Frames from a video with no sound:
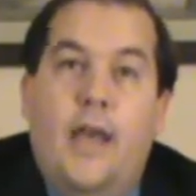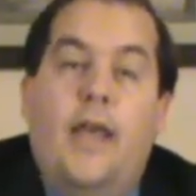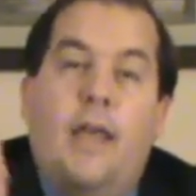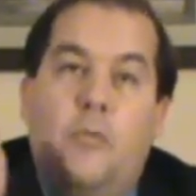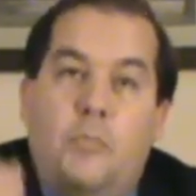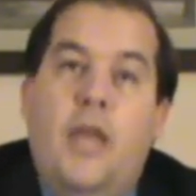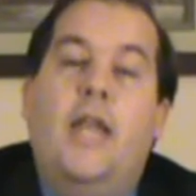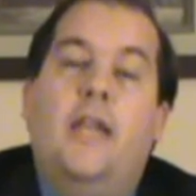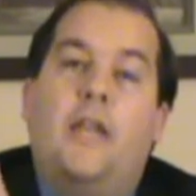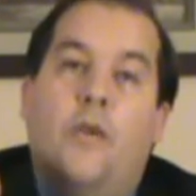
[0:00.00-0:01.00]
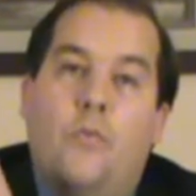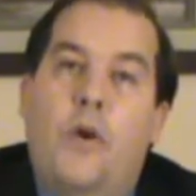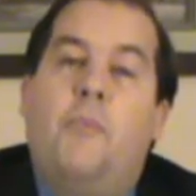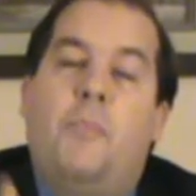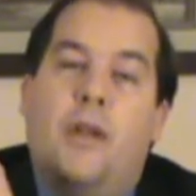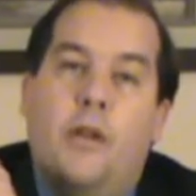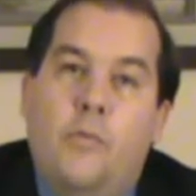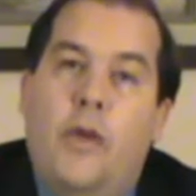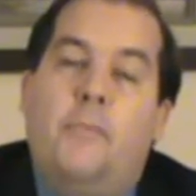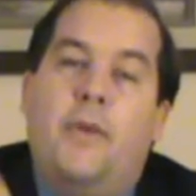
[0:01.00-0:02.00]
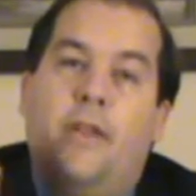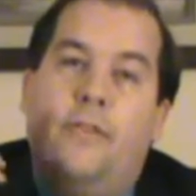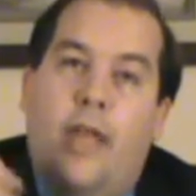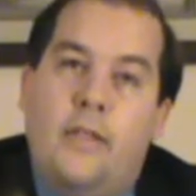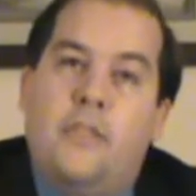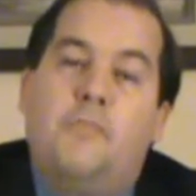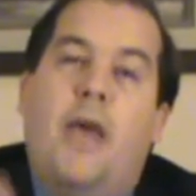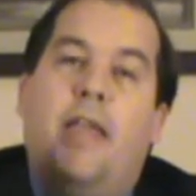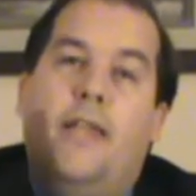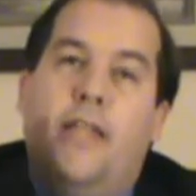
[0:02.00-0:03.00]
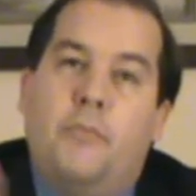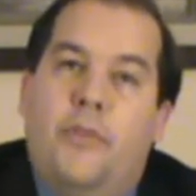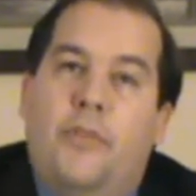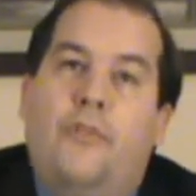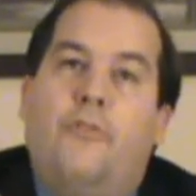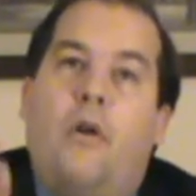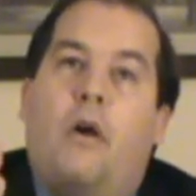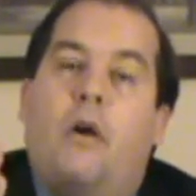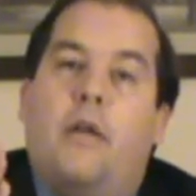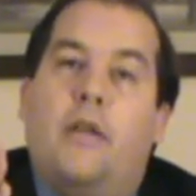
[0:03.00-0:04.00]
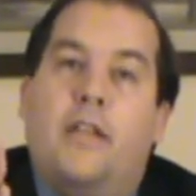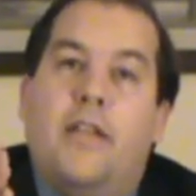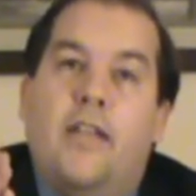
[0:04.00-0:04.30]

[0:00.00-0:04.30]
and beating and whipping and whipping and, and smacking them with this rod,